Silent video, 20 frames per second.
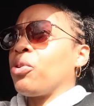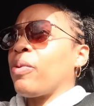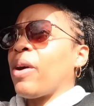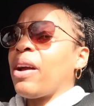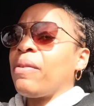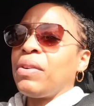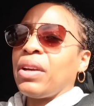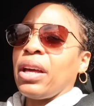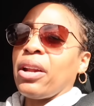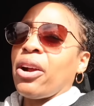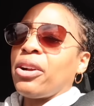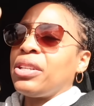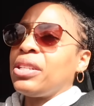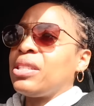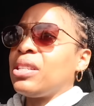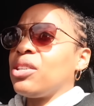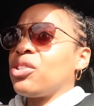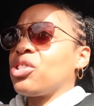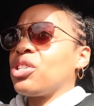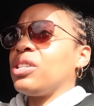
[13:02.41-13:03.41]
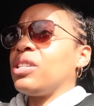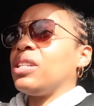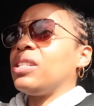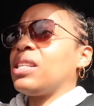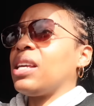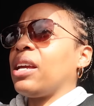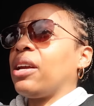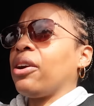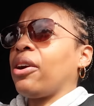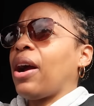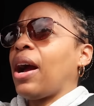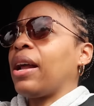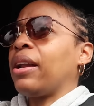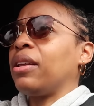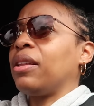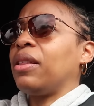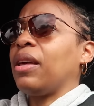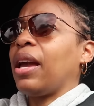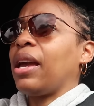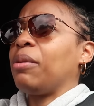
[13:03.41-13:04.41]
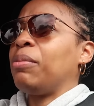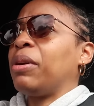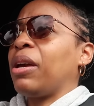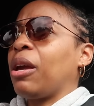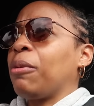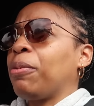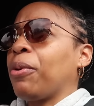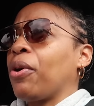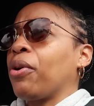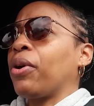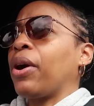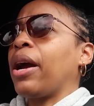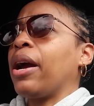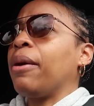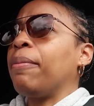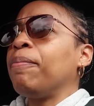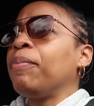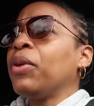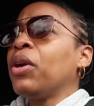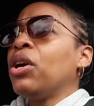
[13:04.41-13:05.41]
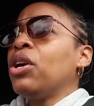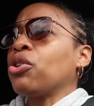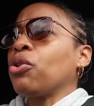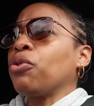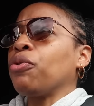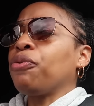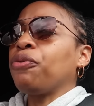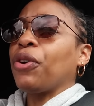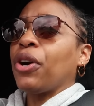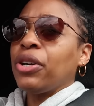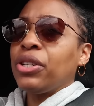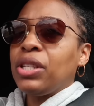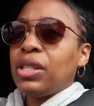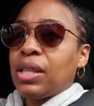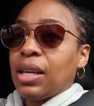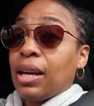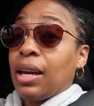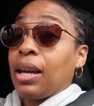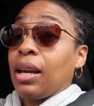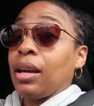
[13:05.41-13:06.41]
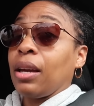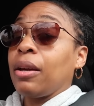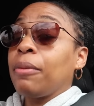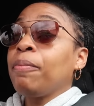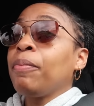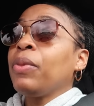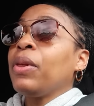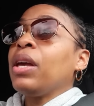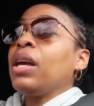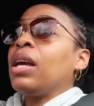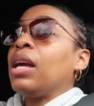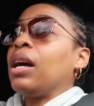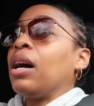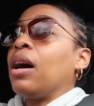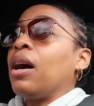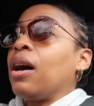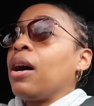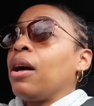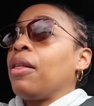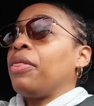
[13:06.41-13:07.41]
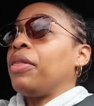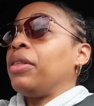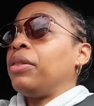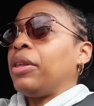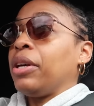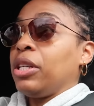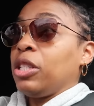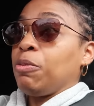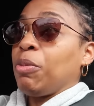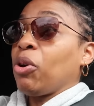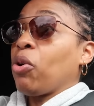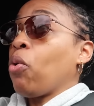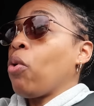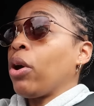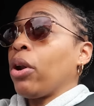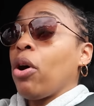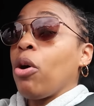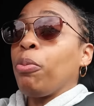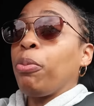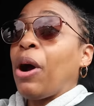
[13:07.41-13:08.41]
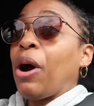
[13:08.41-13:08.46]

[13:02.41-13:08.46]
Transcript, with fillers: arriving at our decision to take her out of the A B A program. So the first thing uh, that has been going on